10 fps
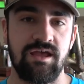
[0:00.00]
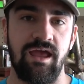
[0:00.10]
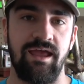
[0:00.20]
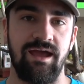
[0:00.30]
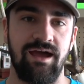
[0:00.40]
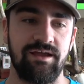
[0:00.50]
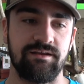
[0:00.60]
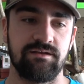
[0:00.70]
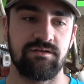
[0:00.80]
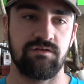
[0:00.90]

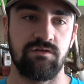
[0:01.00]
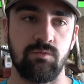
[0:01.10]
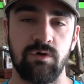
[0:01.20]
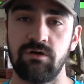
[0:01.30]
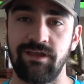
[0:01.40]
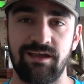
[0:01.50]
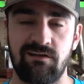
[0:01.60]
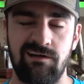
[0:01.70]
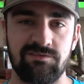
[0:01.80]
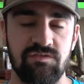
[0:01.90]
and you will get
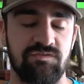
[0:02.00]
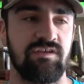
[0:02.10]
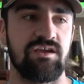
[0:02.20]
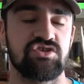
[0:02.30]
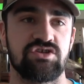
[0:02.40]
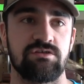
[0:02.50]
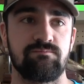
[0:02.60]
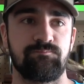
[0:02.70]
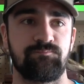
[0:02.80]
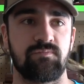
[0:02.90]

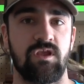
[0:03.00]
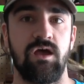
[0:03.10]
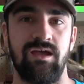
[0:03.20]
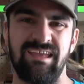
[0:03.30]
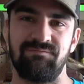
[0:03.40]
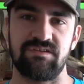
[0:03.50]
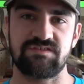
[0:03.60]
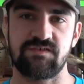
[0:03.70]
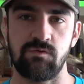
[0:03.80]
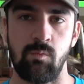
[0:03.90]
condensation if
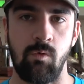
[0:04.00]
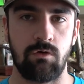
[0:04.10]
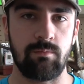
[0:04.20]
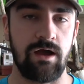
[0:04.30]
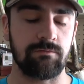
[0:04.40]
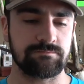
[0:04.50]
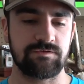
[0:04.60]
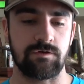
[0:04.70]
it's too warm out.